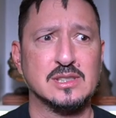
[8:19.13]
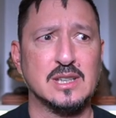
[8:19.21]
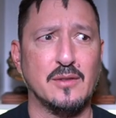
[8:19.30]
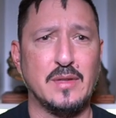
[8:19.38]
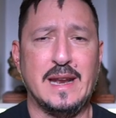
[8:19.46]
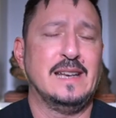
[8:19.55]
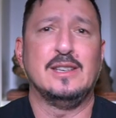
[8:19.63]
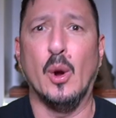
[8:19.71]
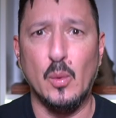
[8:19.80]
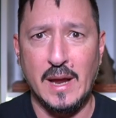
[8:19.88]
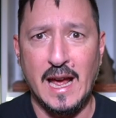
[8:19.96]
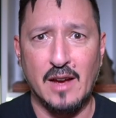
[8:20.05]
stuff that I
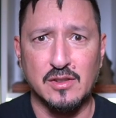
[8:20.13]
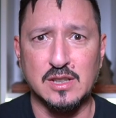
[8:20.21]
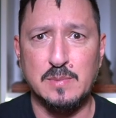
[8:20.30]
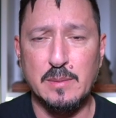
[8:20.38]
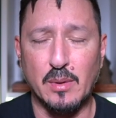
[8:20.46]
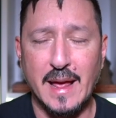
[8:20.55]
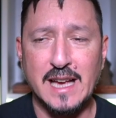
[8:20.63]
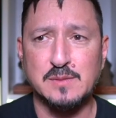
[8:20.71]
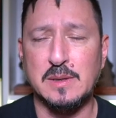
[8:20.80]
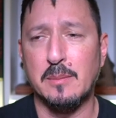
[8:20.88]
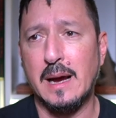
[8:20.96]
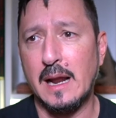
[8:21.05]
don't have because people ask
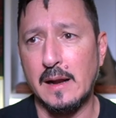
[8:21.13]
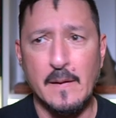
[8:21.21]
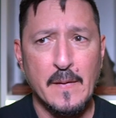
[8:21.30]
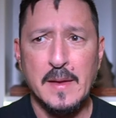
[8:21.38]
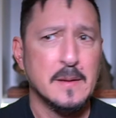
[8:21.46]
me about it.